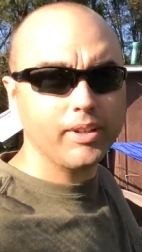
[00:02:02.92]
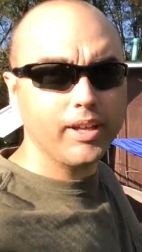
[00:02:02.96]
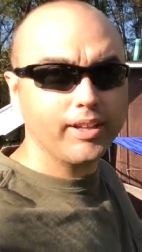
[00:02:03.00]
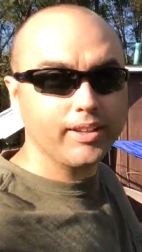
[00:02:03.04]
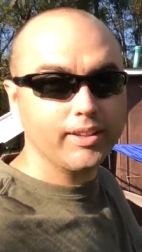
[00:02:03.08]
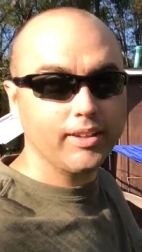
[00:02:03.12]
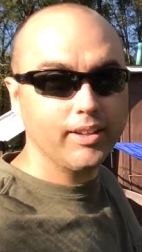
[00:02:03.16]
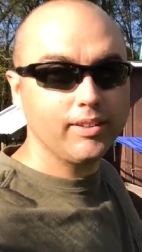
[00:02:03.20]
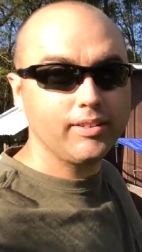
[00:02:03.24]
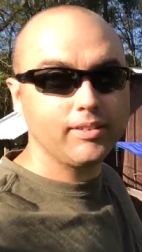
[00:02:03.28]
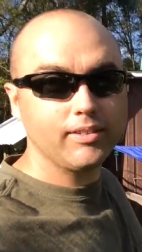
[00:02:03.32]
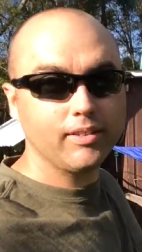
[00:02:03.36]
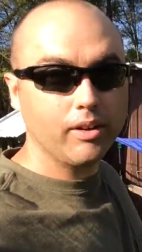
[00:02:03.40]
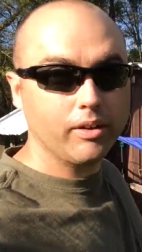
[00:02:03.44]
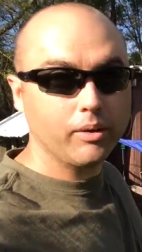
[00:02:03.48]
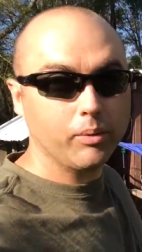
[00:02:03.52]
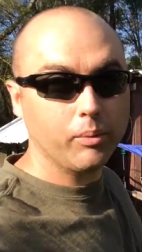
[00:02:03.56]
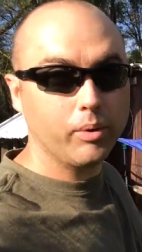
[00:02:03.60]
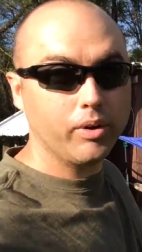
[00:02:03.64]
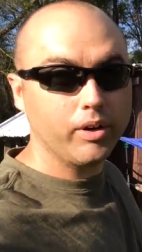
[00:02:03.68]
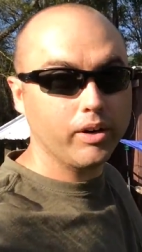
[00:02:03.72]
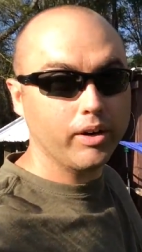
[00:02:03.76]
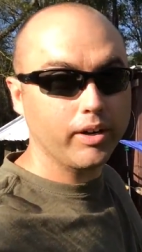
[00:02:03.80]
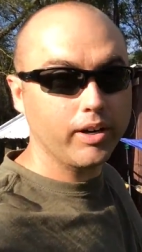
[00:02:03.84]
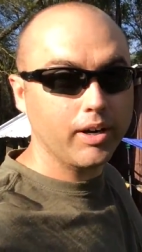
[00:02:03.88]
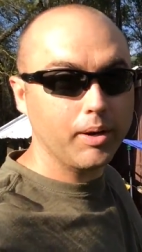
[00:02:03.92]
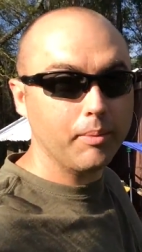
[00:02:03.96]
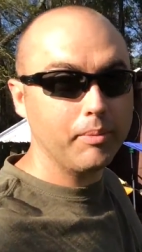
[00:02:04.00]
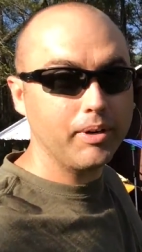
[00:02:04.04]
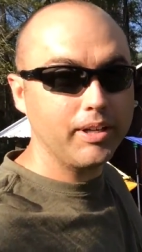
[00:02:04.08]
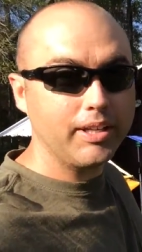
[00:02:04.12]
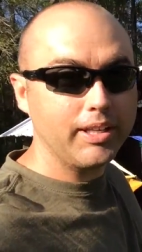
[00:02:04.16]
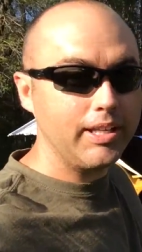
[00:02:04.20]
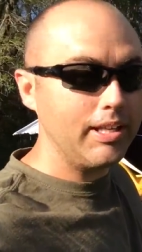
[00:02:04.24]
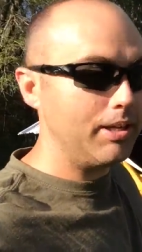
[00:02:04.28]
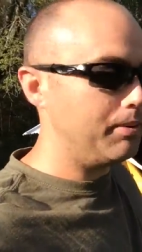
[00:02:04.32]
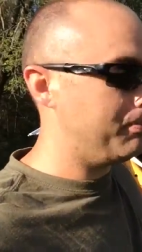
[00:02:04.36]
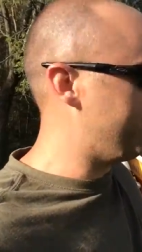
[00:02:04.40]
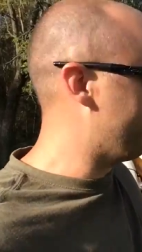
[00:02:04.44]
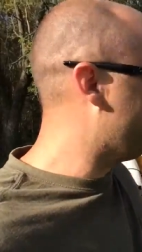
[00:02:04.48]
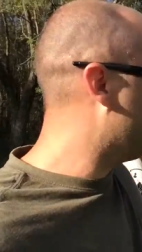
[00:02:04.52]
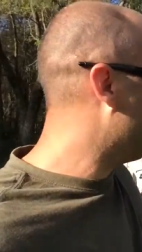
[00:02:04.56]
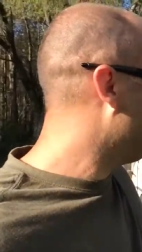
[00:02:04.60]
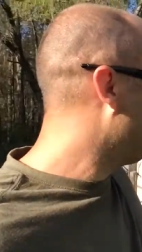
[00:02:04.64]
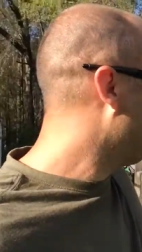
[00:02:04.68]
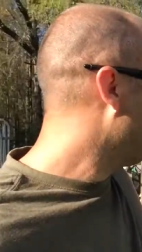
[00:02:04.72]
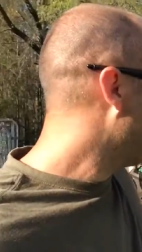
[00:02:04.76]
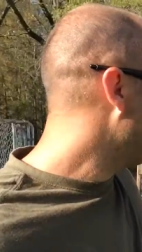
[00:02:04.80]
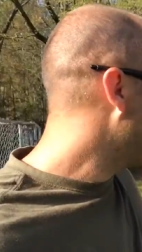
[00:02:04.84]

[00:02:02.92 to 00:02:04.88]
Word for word: like this is gonna work. I'm gonna keep it